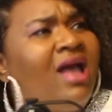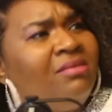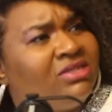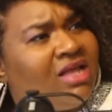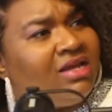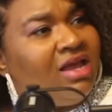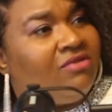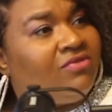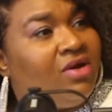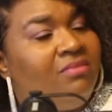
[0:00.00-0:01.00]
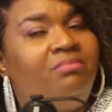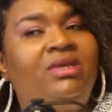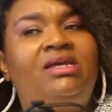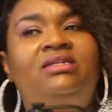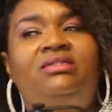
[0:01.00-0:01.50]
diamonds like that from?
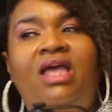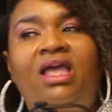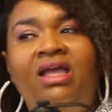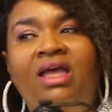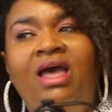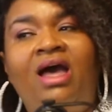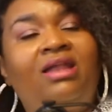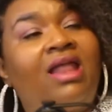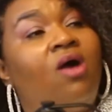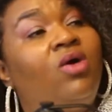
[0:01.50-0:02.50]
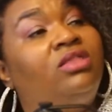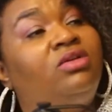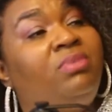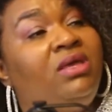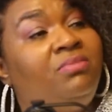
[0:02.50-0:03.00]
Because they allow other
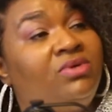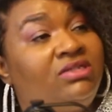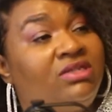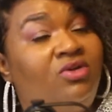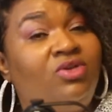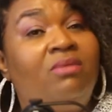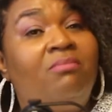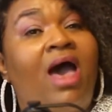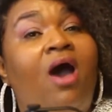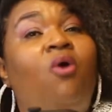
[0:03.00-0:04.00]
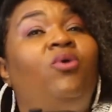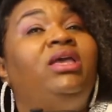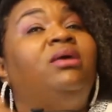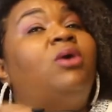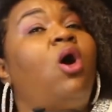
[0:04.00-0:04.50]
people to sell. You can buy
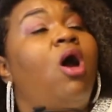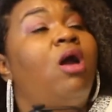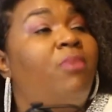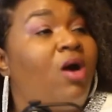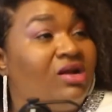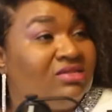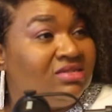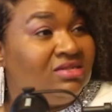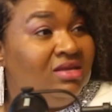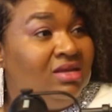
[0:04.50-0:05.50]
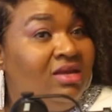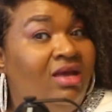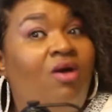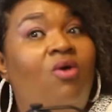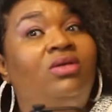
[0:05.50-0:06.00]
OEM car parts
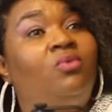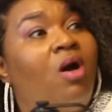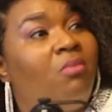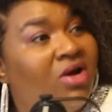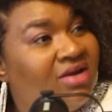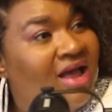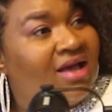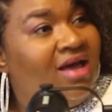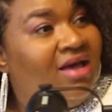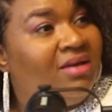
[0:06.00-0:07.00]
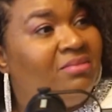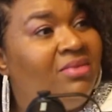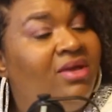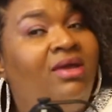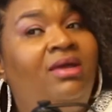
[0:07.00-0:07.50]
on Walmart.com
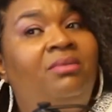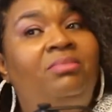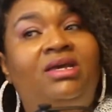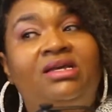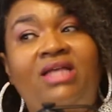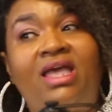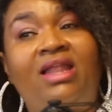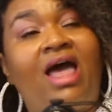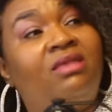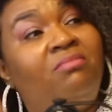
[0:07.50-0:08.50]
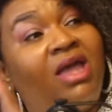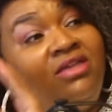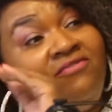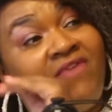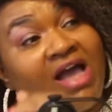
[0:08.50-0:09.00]
because they allow the
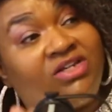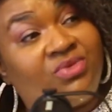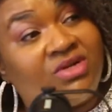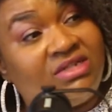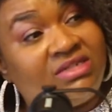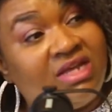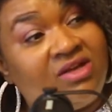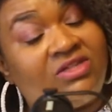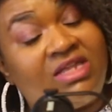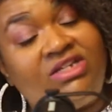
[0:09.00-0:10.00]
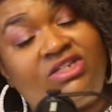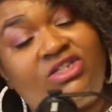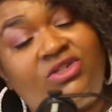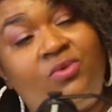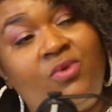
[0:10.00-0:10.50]
manufacturer to sell. So they
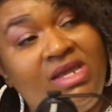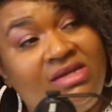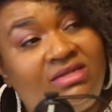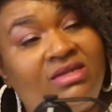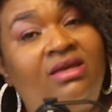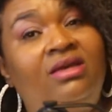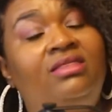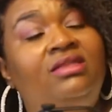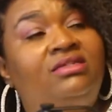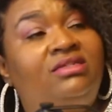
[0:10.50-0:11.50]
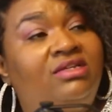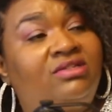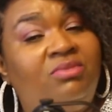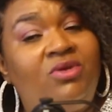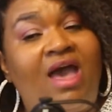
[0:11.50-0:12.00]
just tweaked the
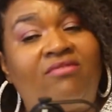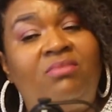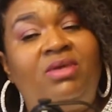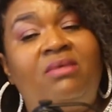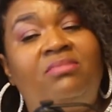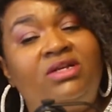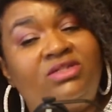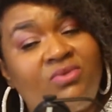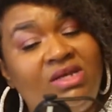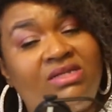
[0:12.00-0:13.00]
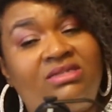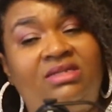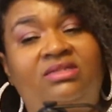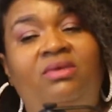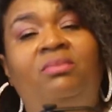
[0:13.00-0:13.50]
system. You have to be able to tweak the
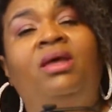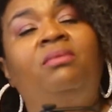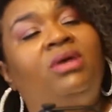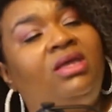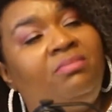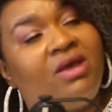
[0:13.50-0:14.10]
system, but keep